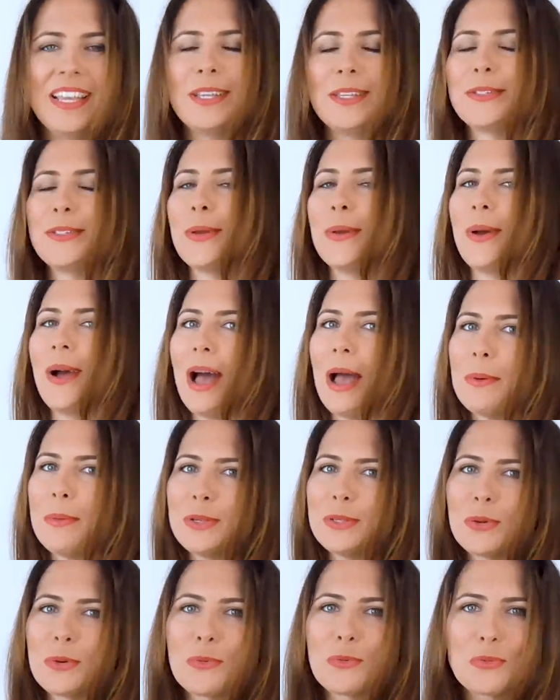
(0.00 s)
So I
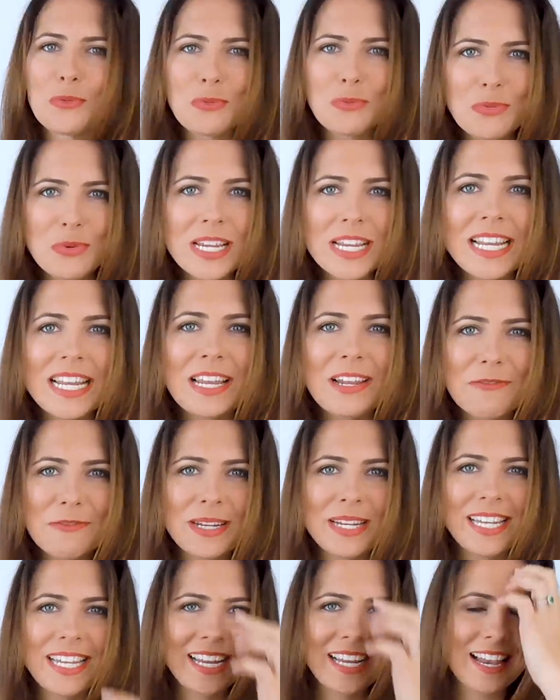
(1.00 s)
was really,
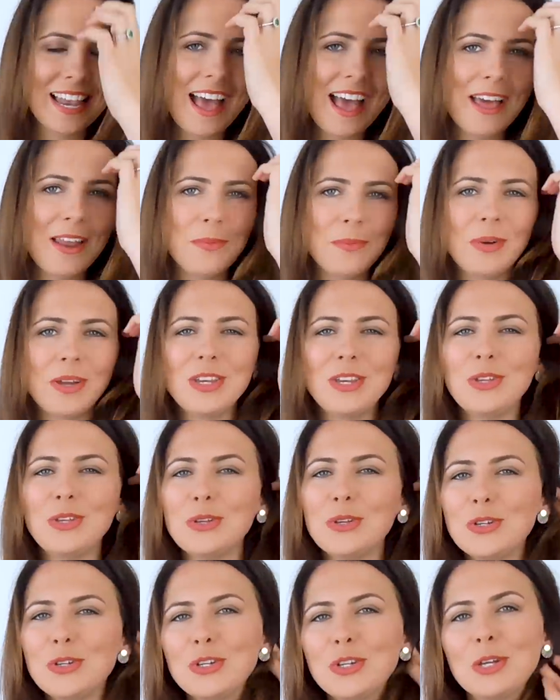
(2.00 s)
really glad when
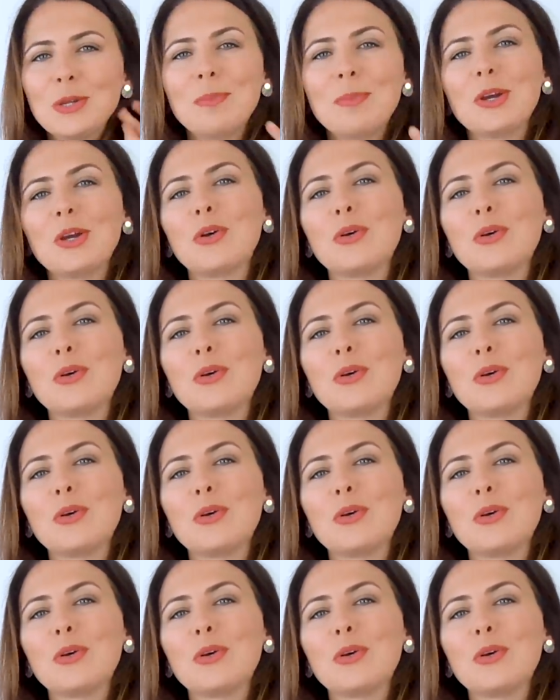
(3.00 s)
YouTube